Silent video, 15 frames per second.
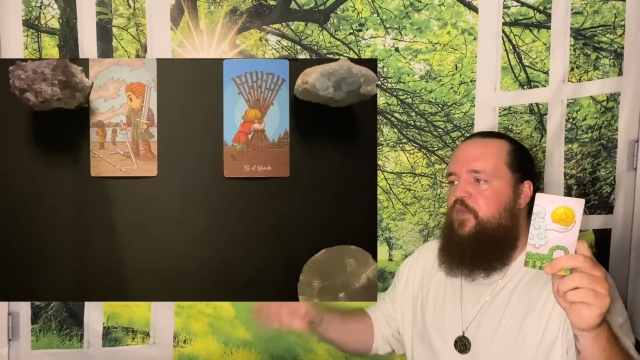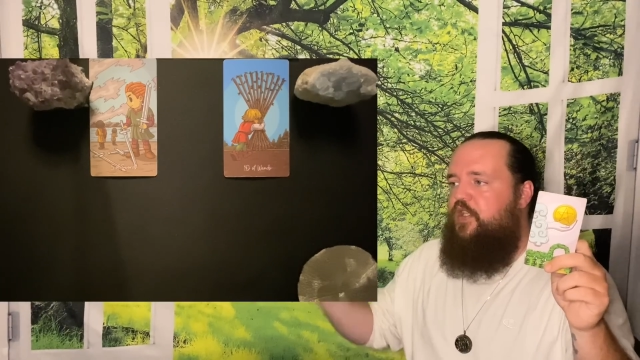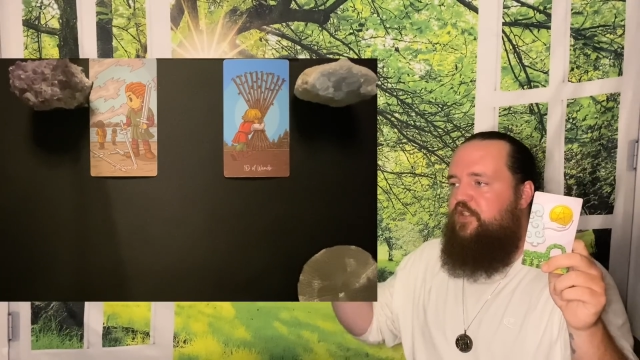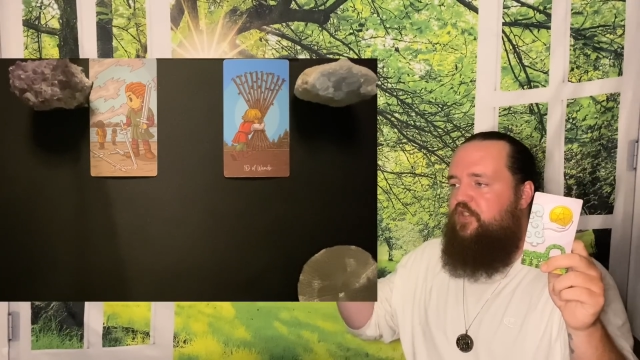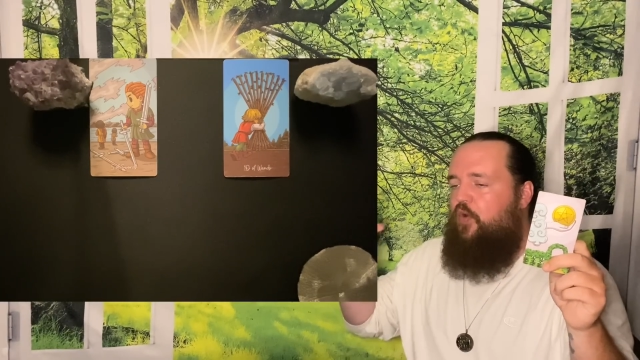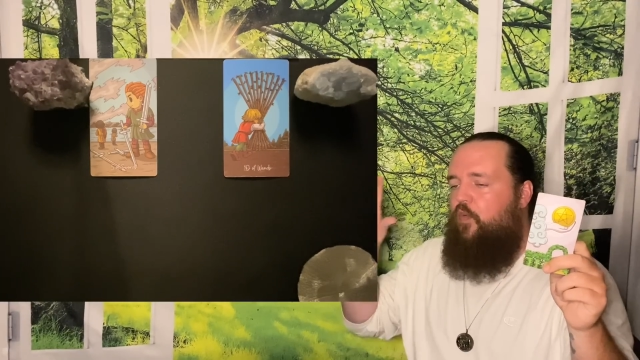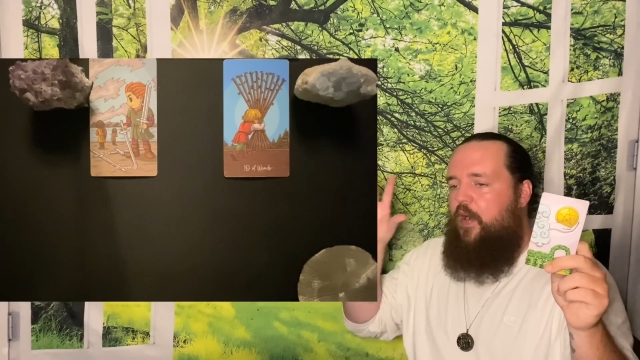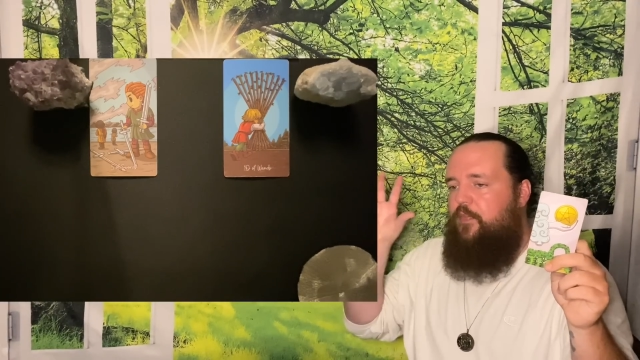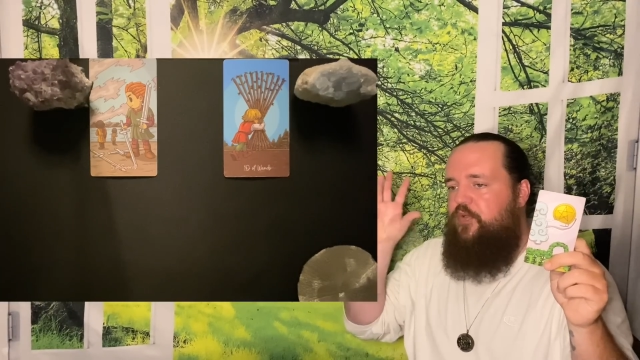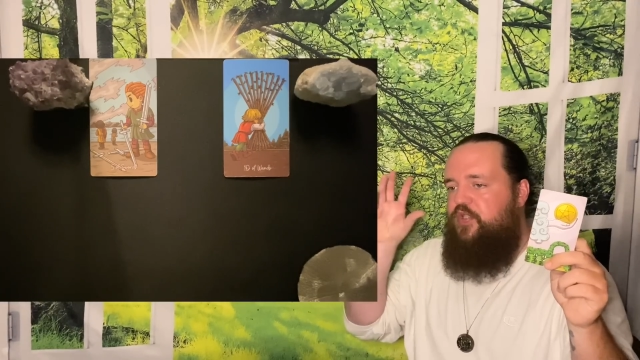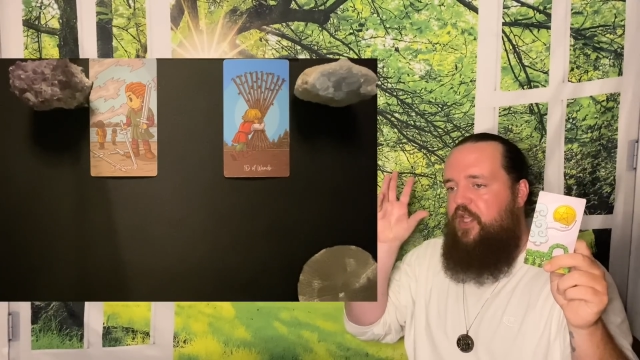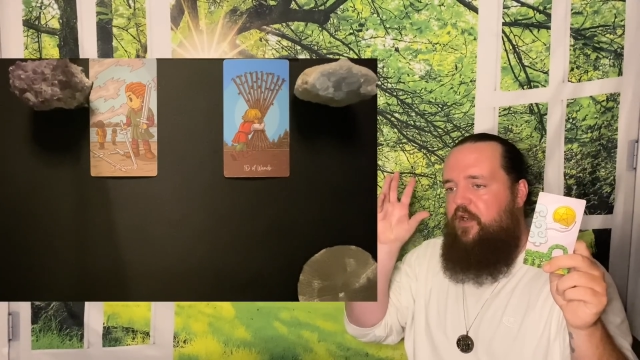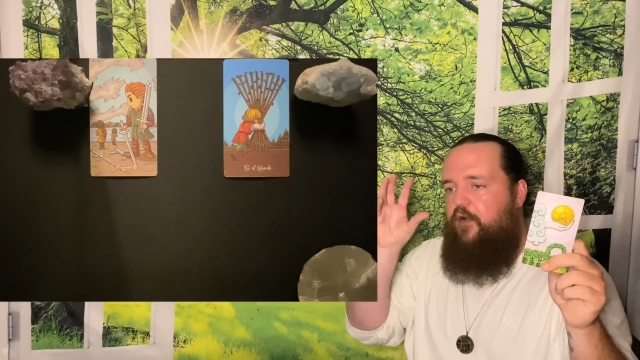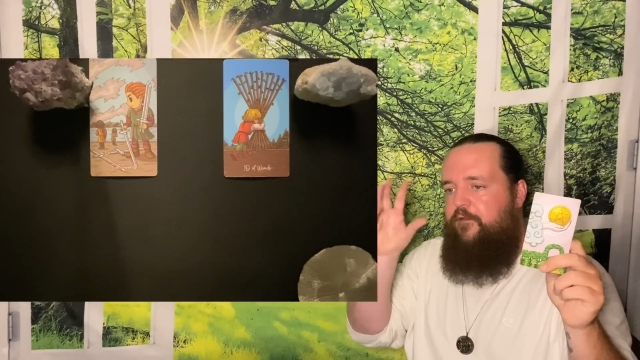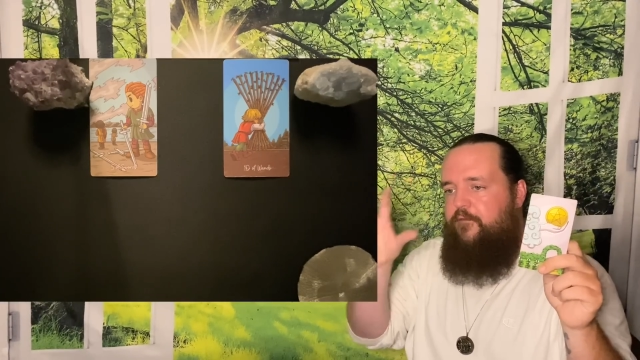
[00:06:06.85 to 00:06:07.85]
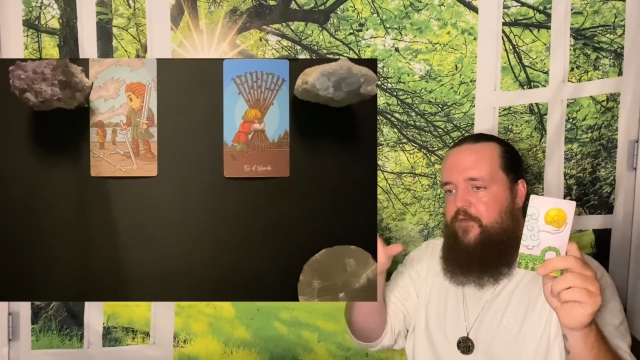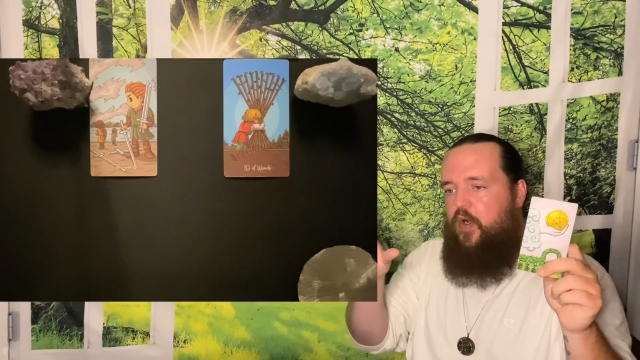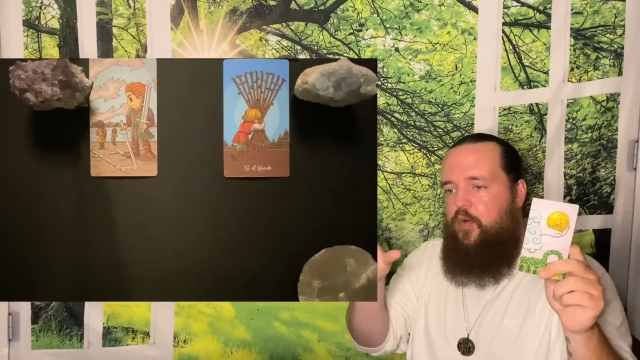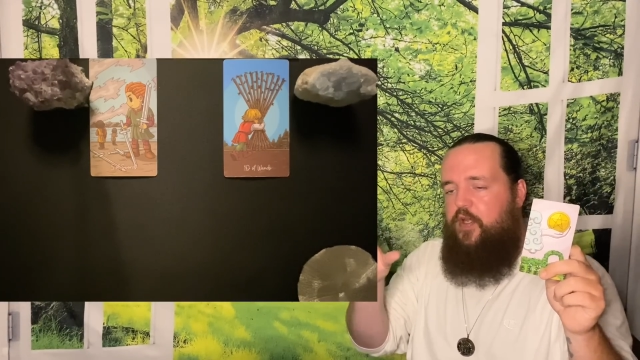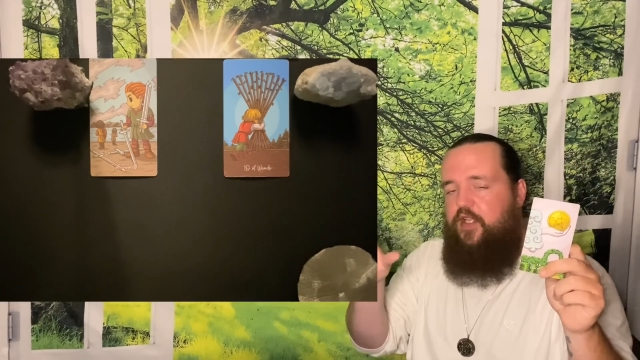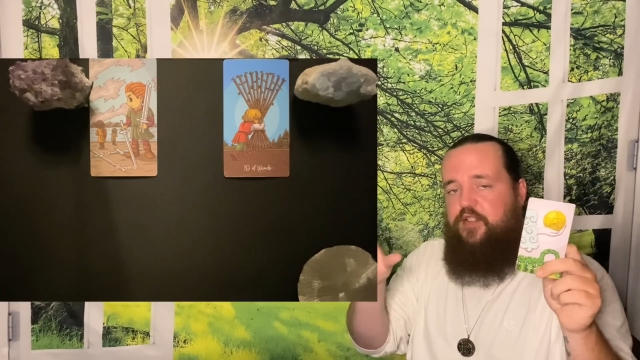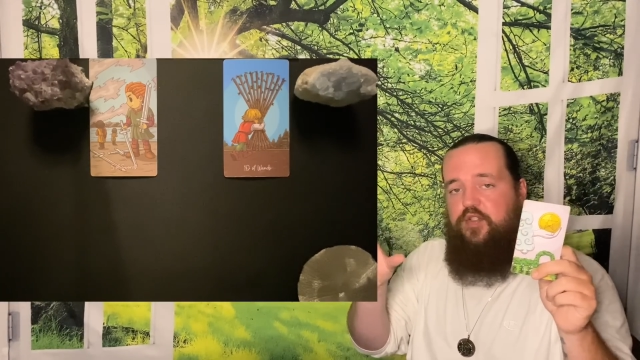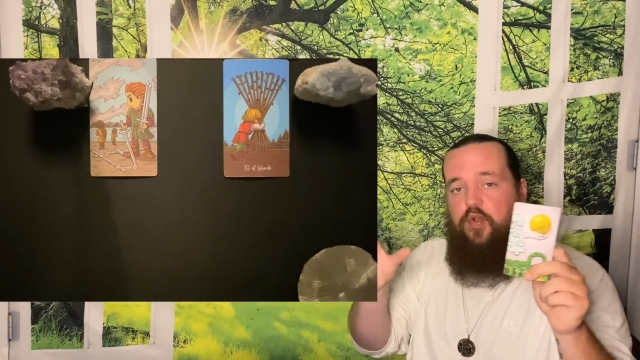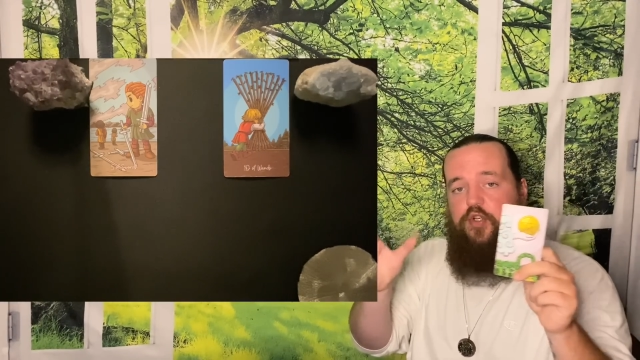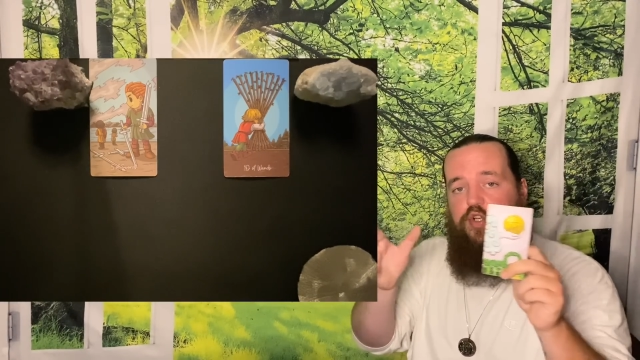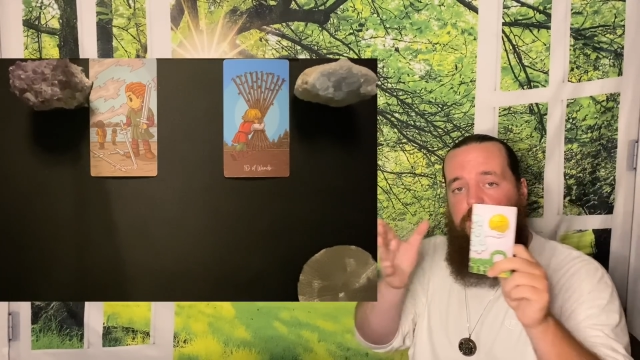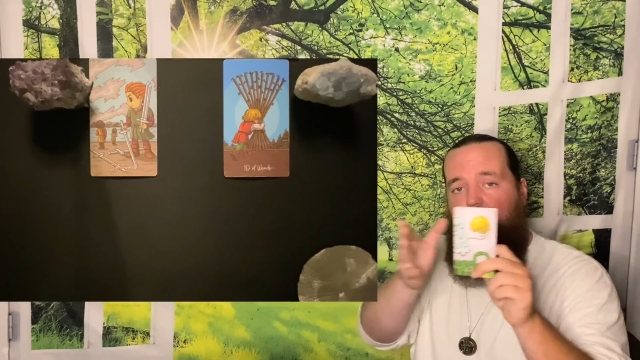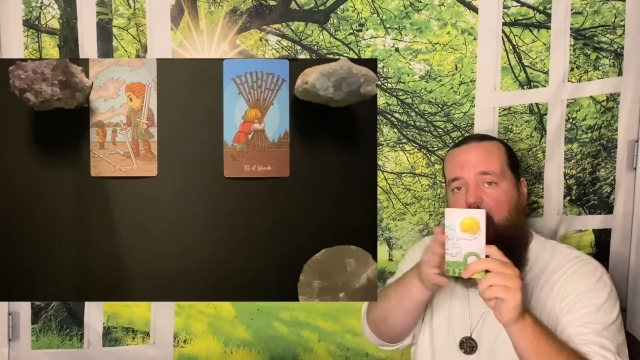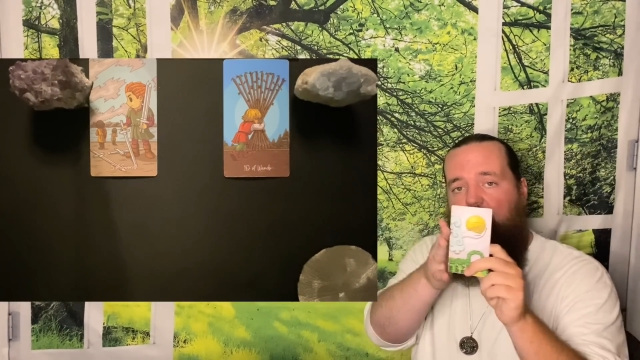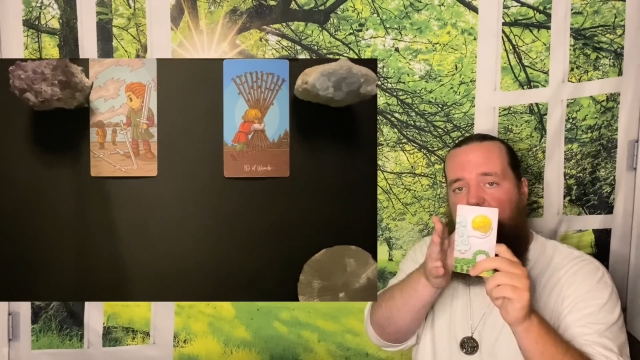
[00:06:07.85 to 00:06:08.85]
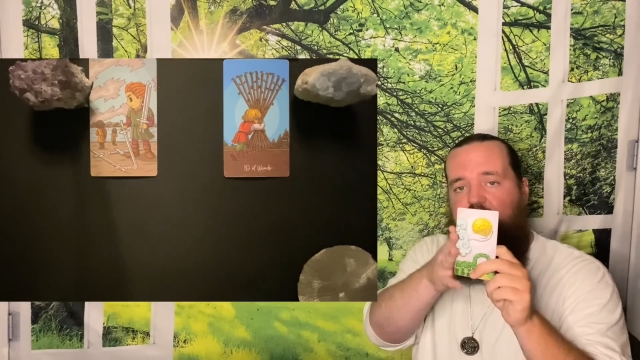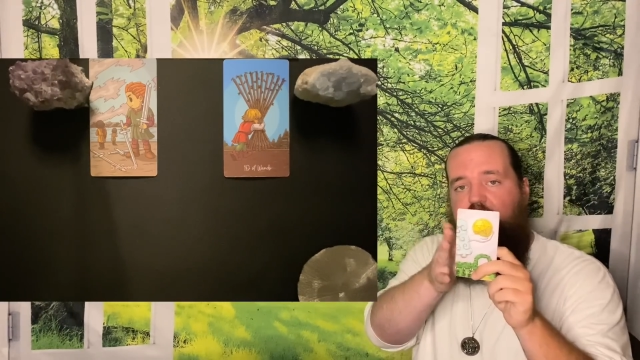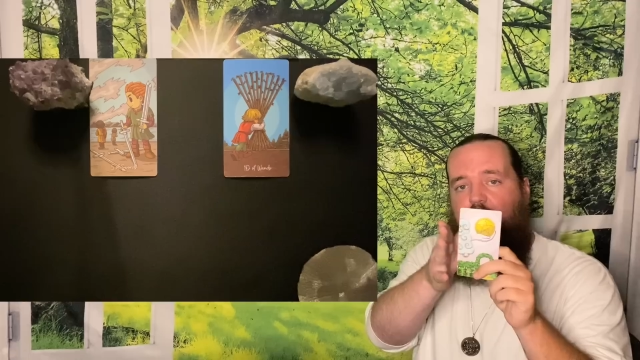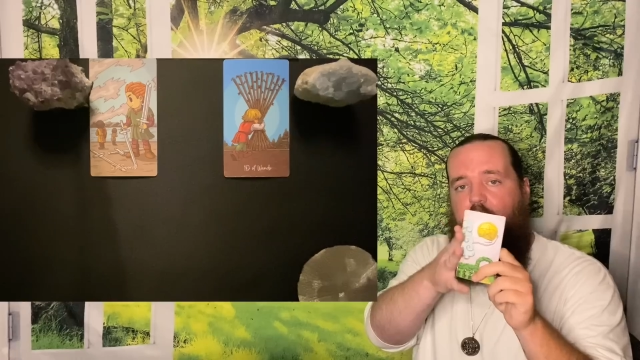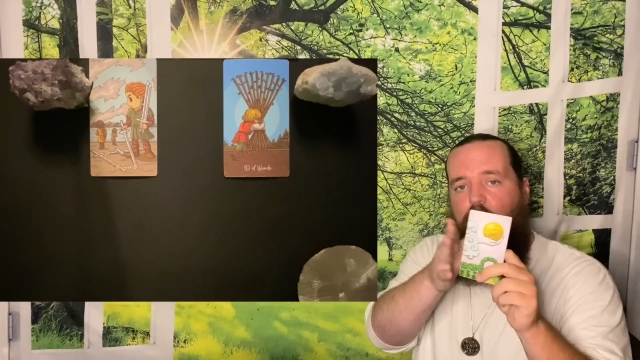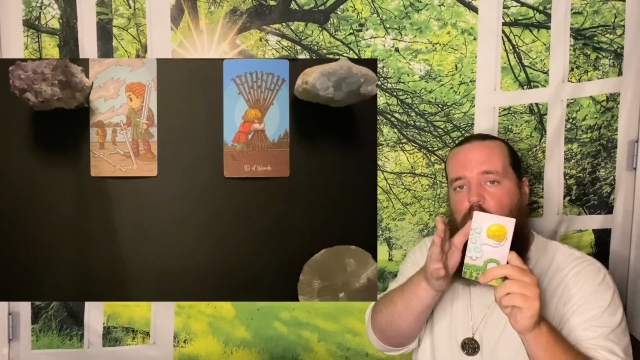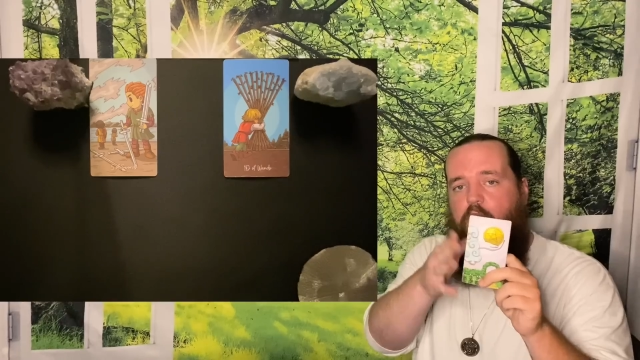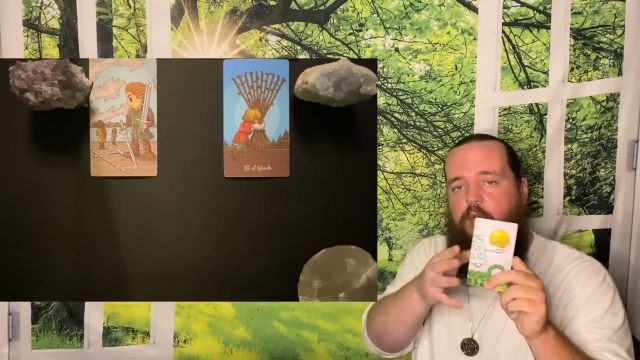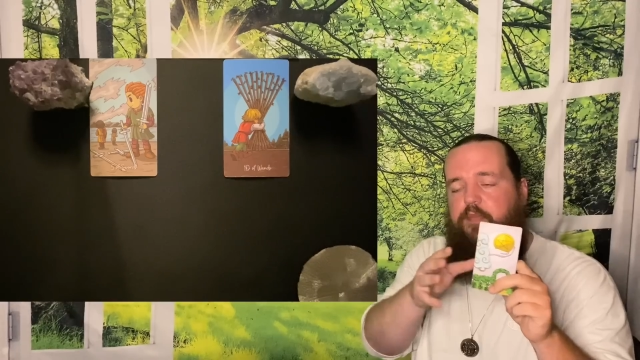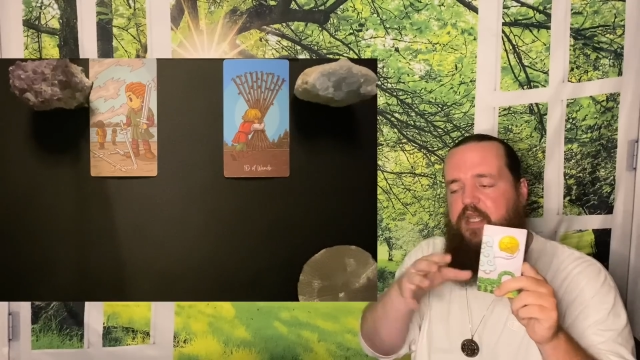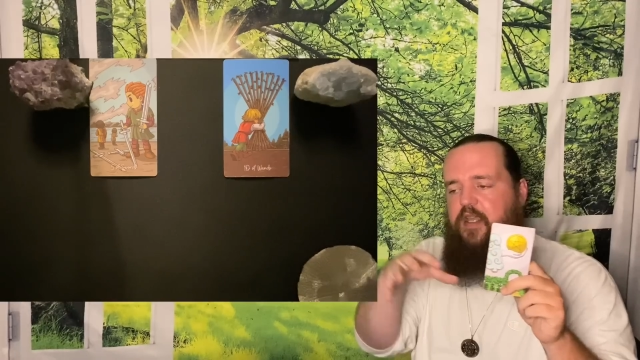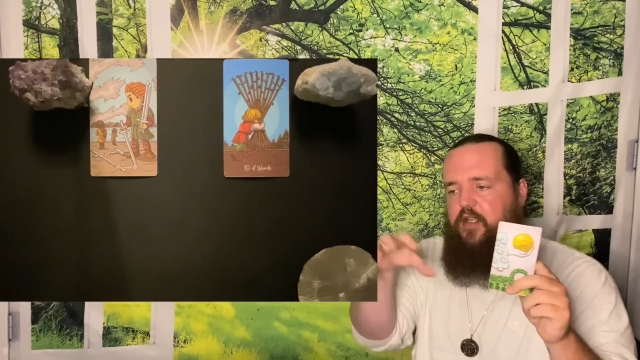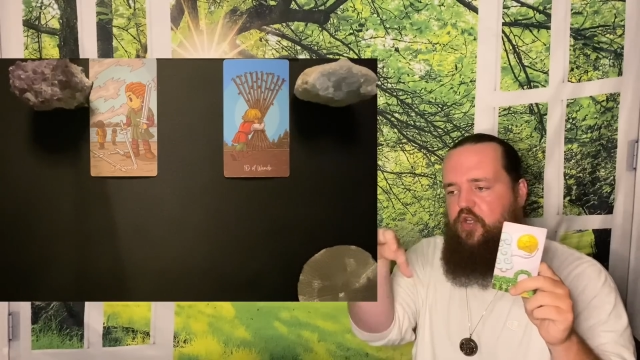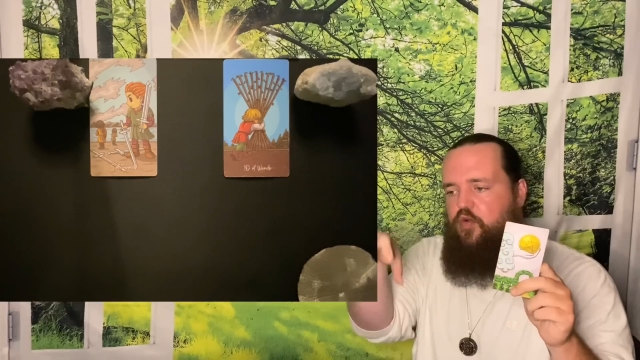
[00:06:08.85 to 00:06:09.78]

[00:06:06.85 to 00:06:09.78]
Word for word: This could represent a focus on your monetary well-being,